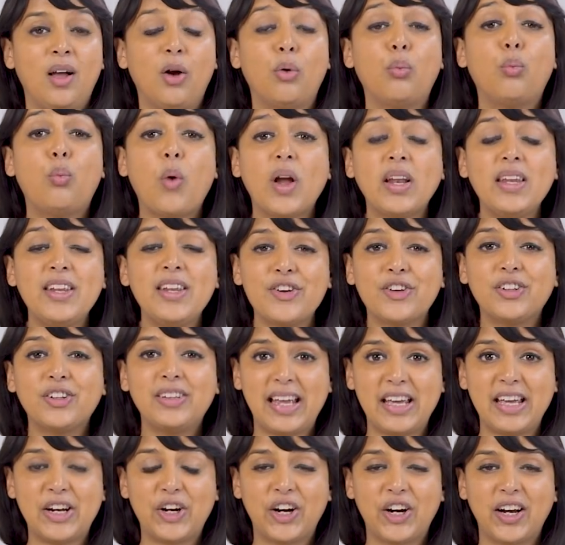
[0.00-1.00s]
One year
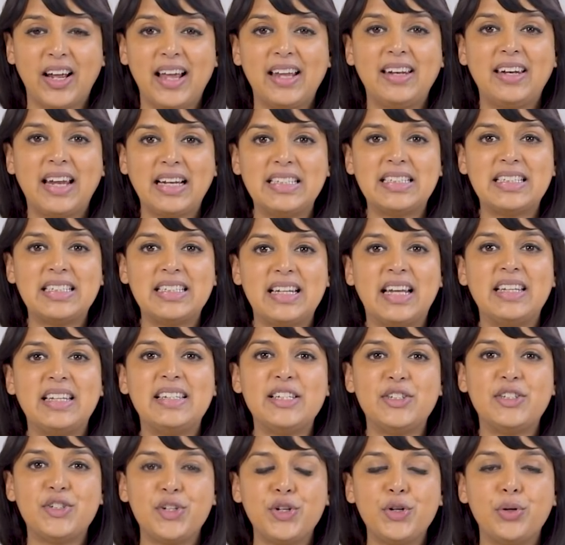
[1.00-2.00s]
later, in
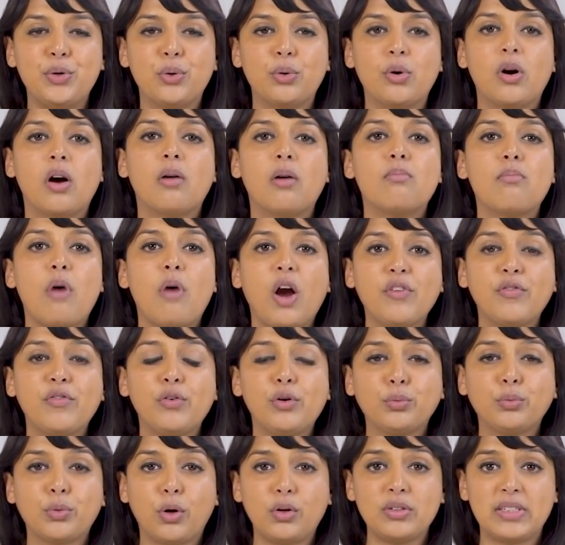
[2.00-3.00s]
1992,
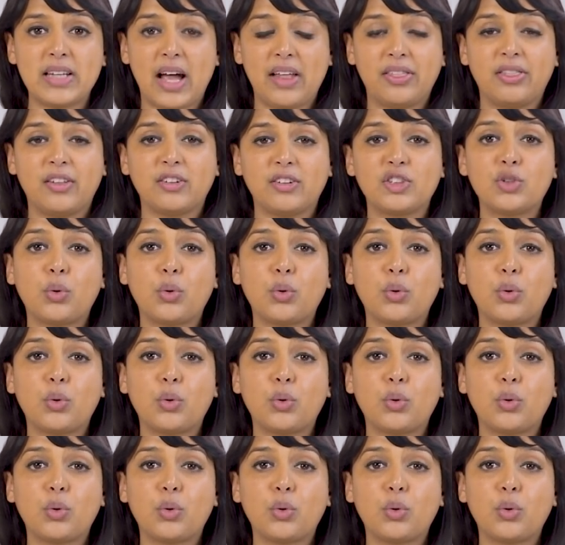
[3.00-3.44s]
Marvel rolled out their